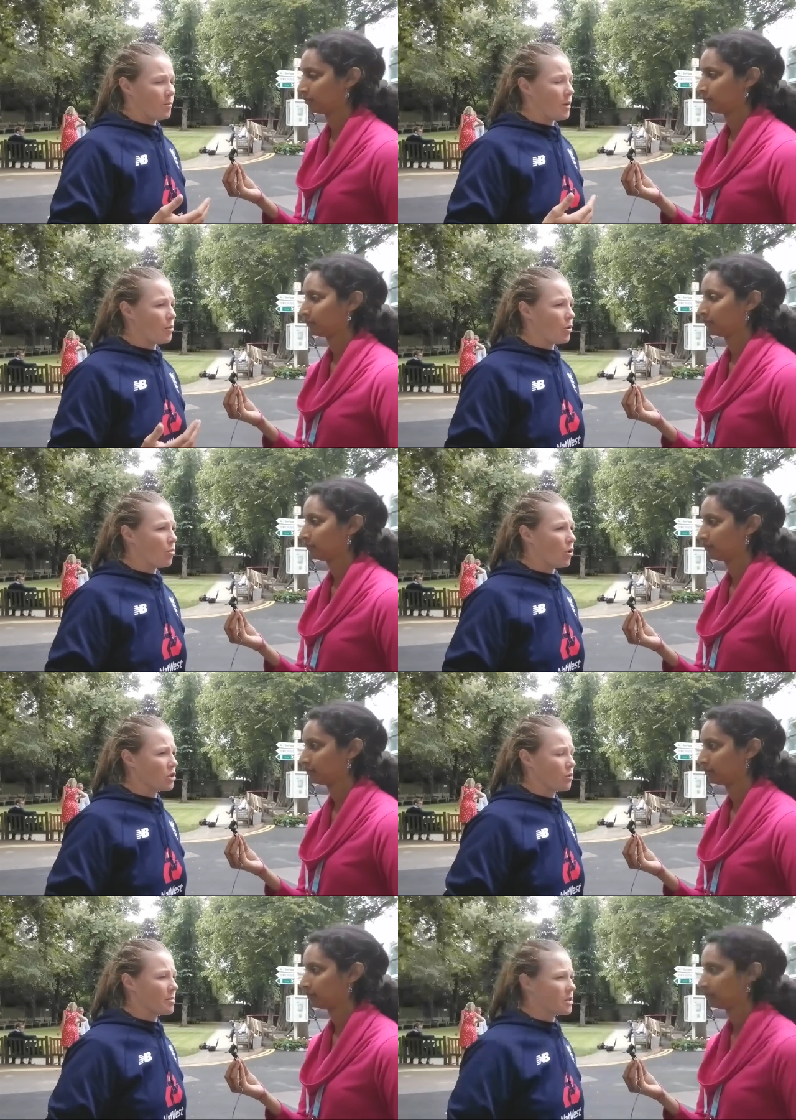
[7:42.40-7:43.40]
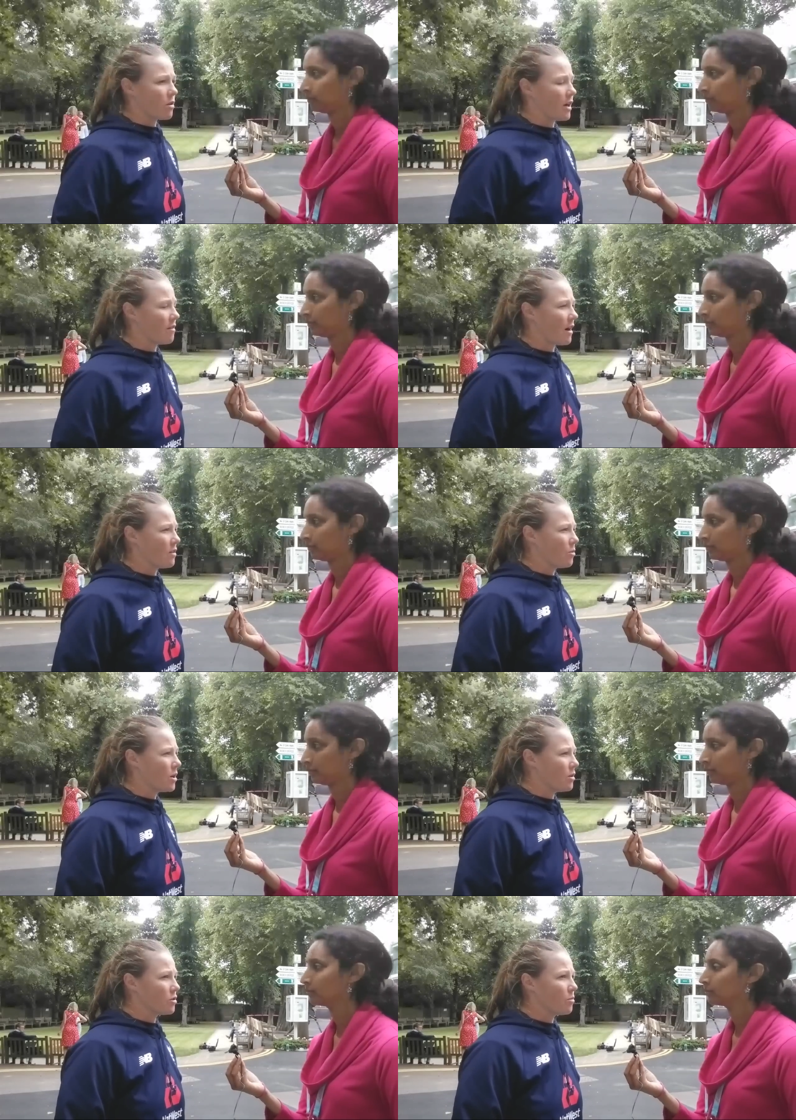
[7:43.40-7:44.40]
Speaker 1: people can watch women's cricket around the
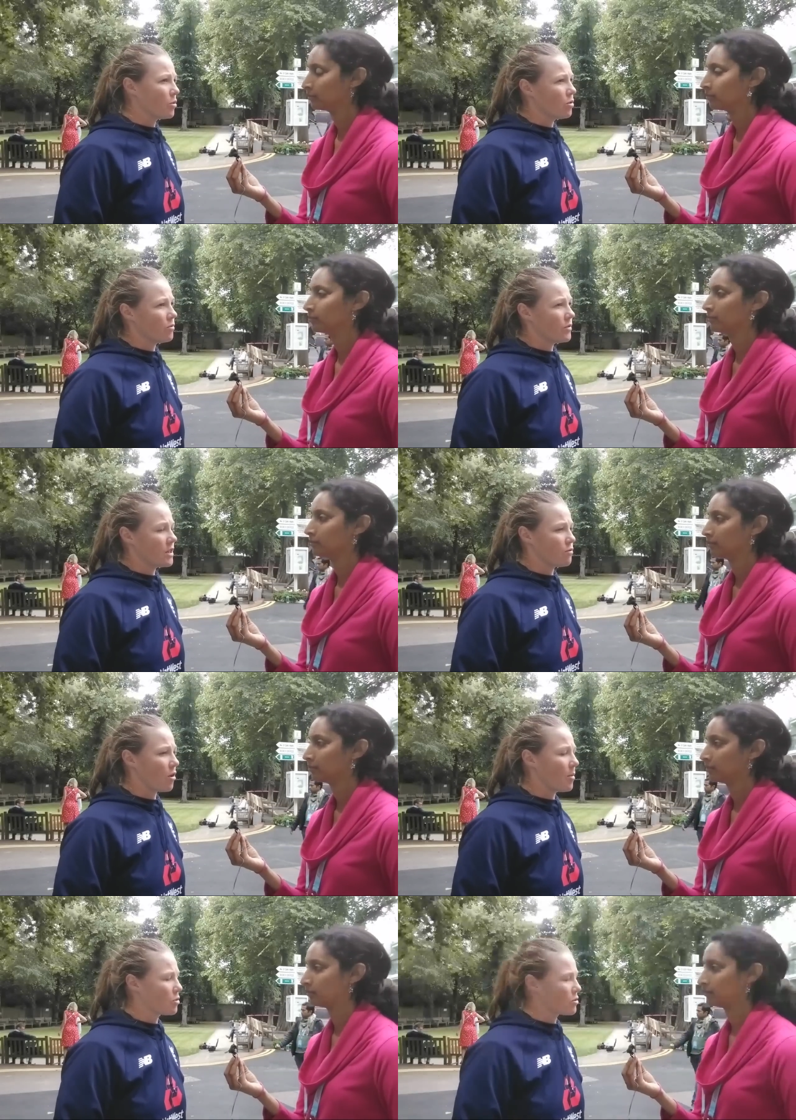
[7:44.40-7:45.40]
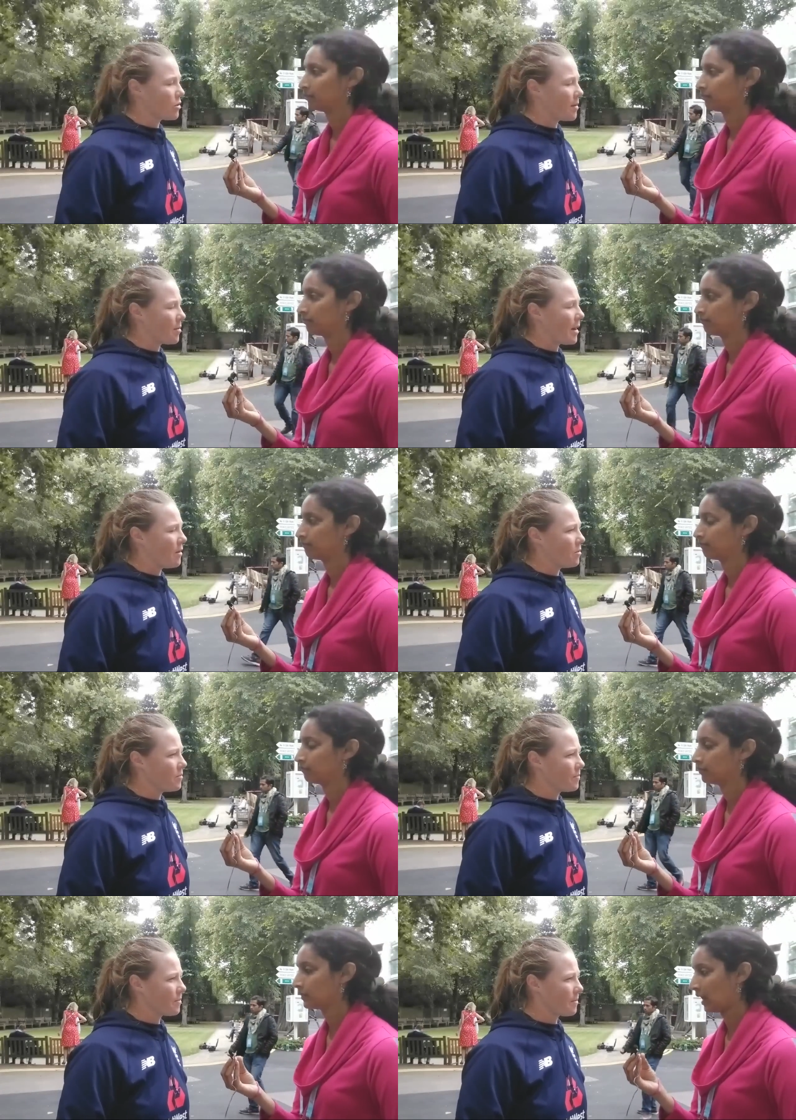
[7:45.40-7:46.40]
world, the more these role models will come about.
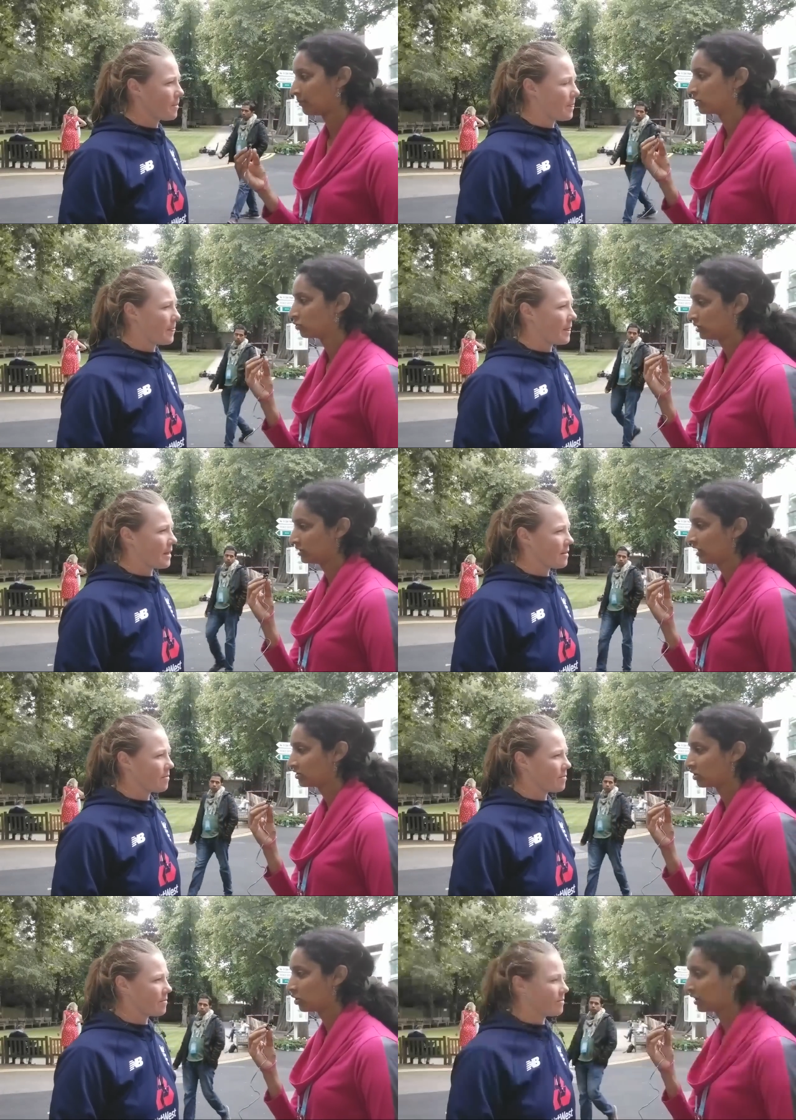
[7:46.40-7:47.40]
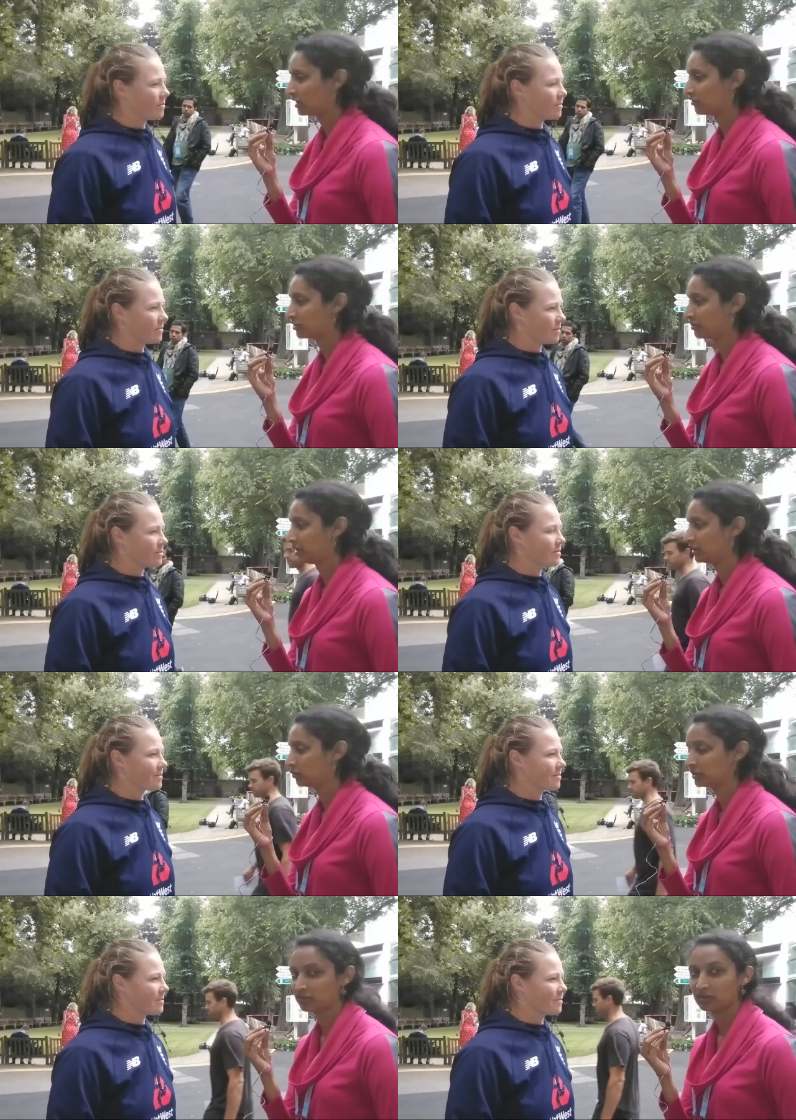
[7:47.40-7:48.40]
Speaker 2: Absolutely. Thanks a lot, Anya, for speaking
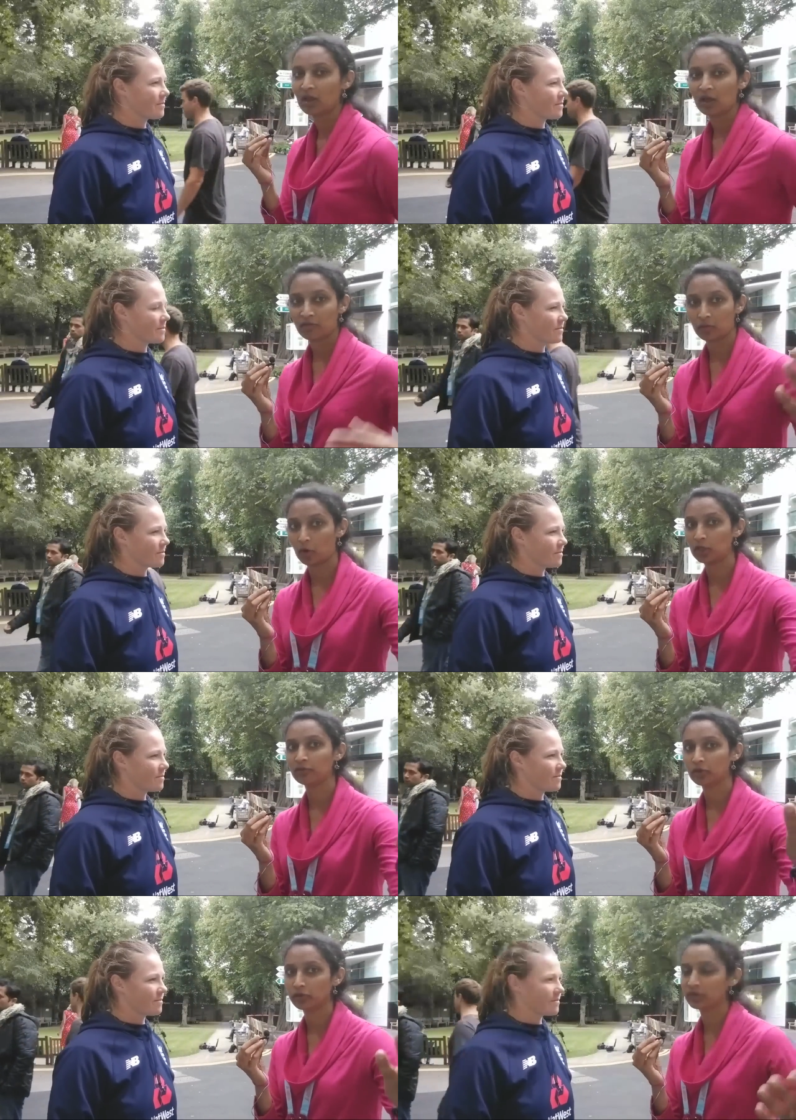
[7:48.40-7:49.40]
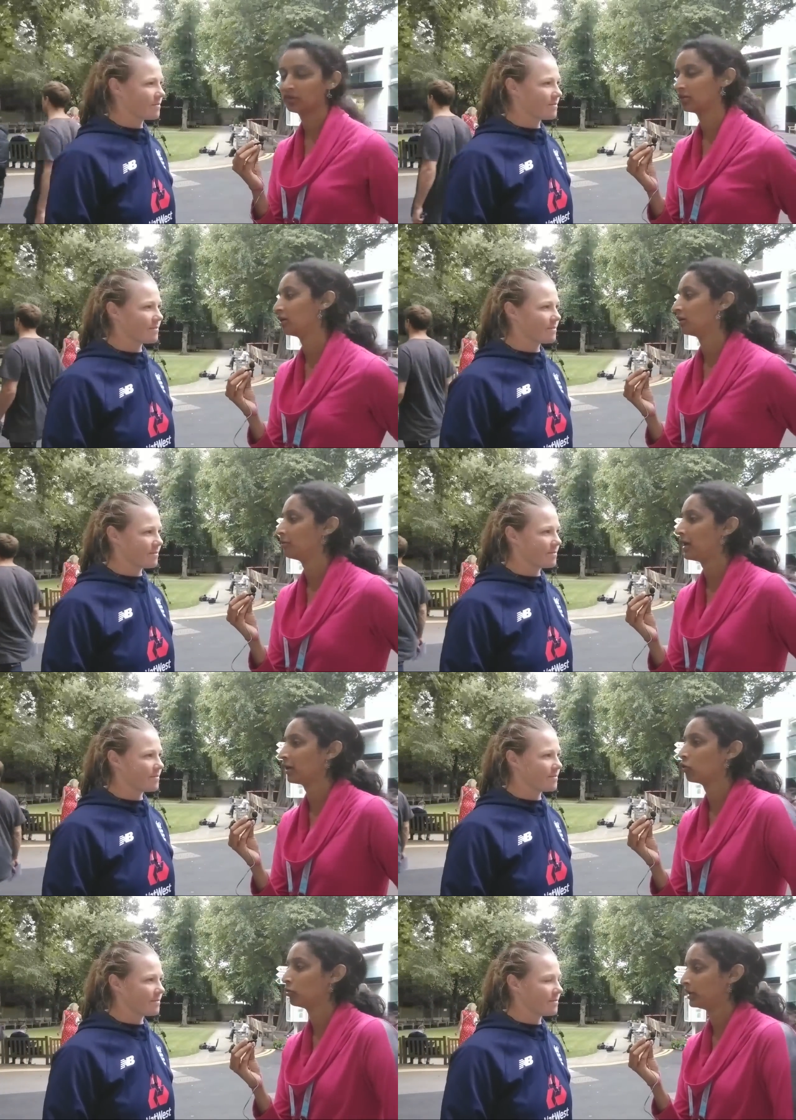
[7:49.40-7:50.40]
to us. From all the viewers
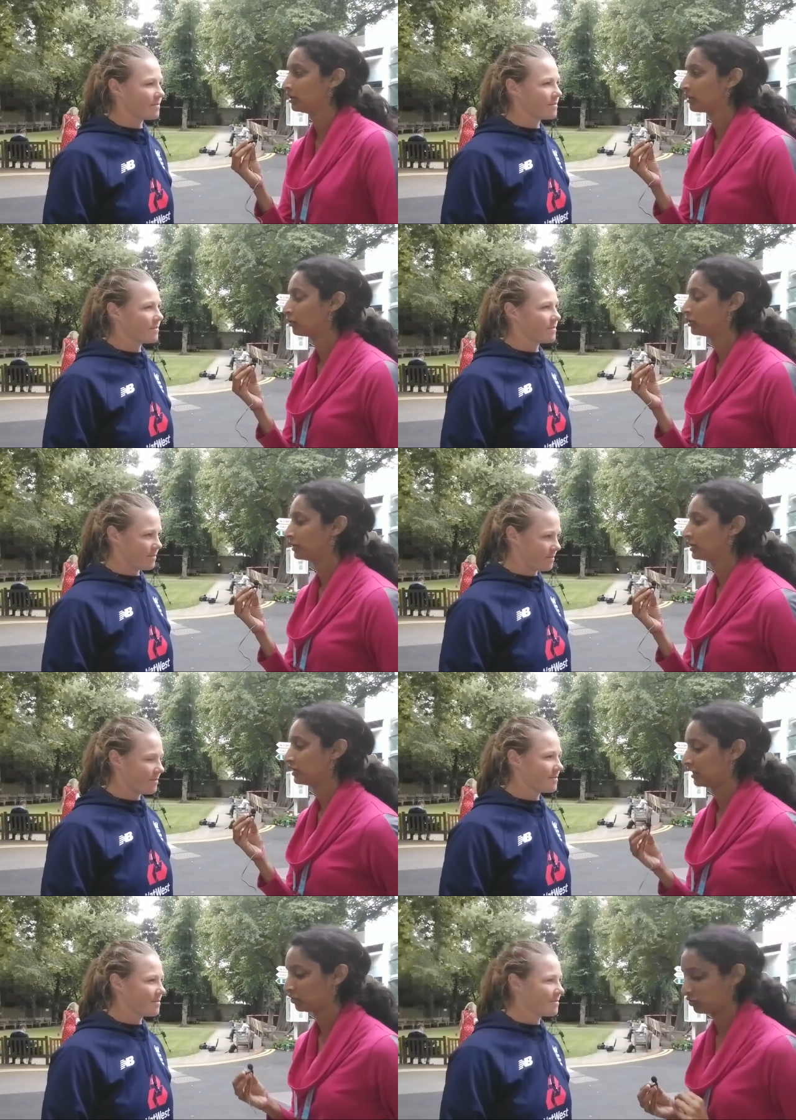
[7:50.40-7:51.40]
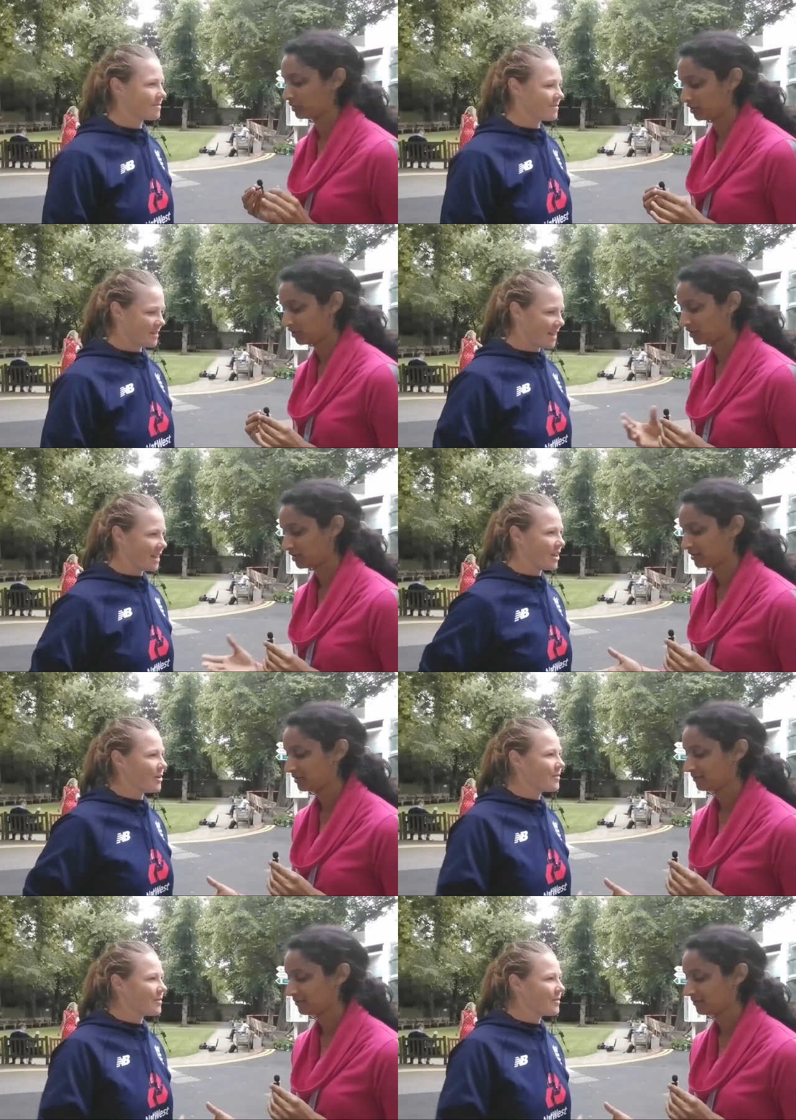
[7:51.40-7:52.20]
back home and around the world, thank you so much. Thank you.